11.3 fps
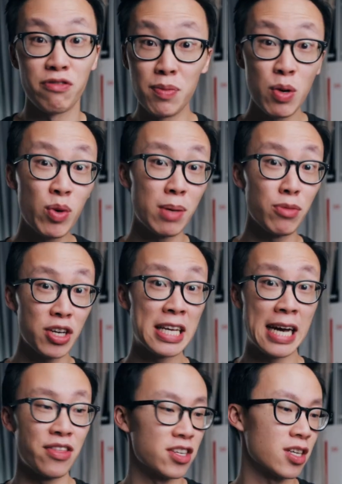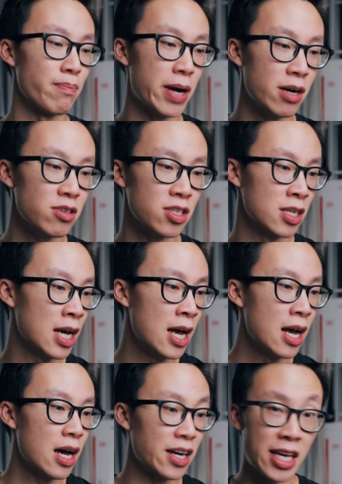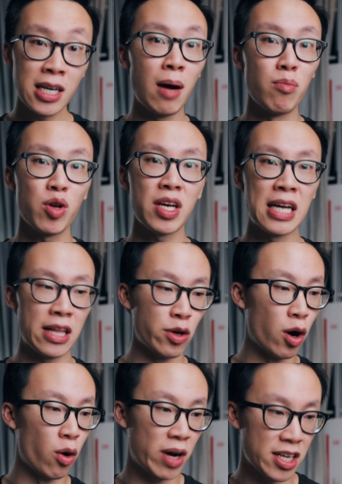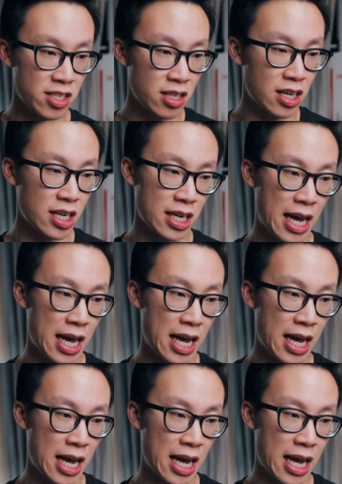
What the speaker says: For me, when I'm looking at this comparison, again, I'm looking at the horizon line.